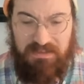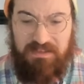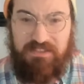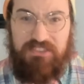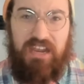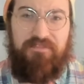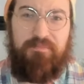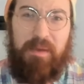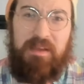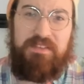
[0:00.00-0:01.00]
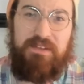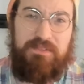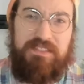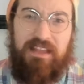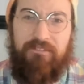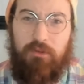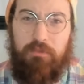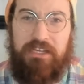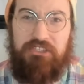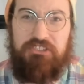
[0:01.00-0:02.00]
Jeff Bezos level
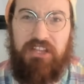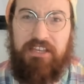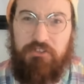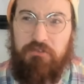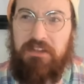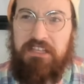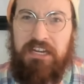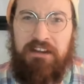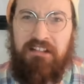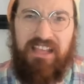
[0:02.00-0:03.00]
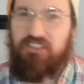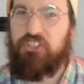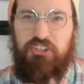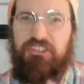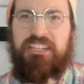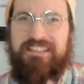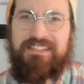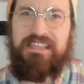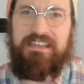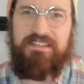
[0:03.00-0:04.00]
rich. Like trillionaire like shouldn't
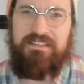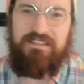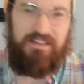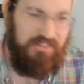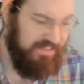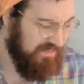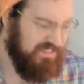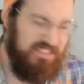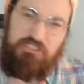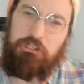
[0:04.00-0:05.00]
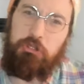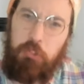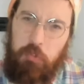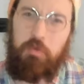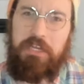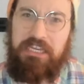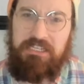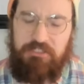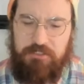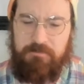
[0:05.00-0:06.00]
exist, you know? Like this is too
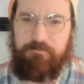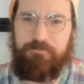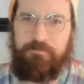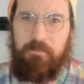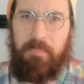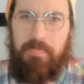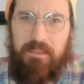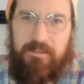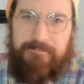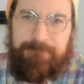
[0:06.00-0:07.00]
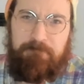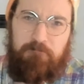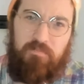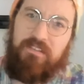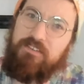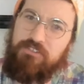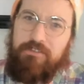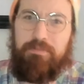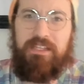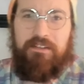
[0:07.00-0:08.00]
rich. There's your
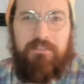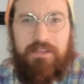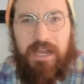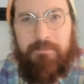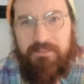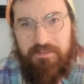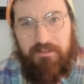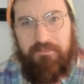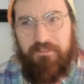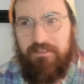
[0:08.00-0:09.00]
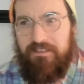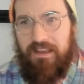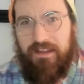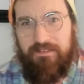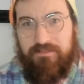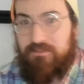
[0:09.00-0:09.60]
political commentary for the day.